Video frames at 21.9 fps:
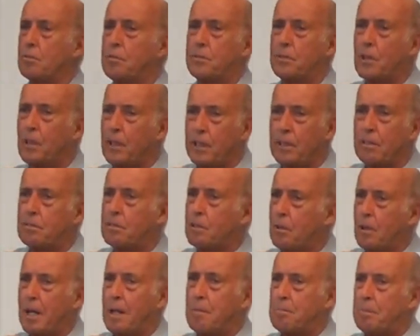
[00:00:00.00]
Freud
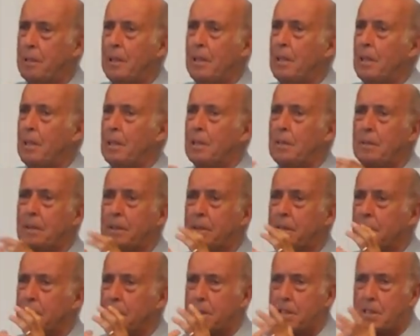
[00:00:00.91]
grew up
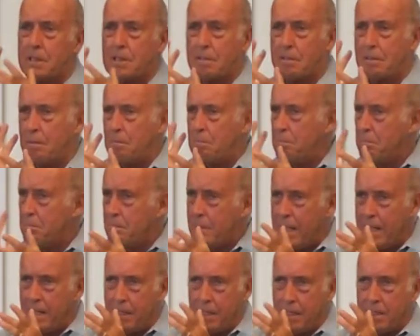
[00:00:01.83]
with this
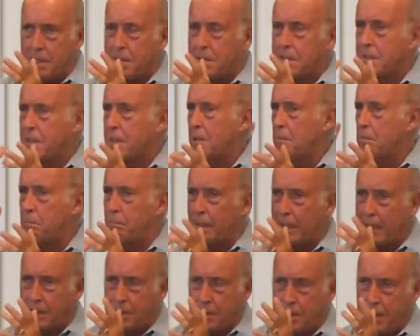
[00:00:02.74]
tremendous
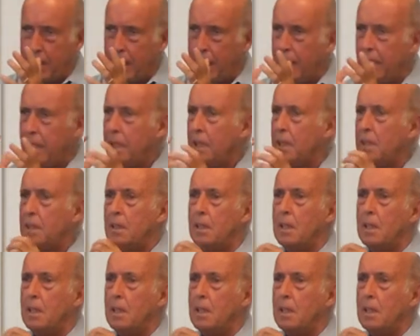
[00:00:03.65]
complexity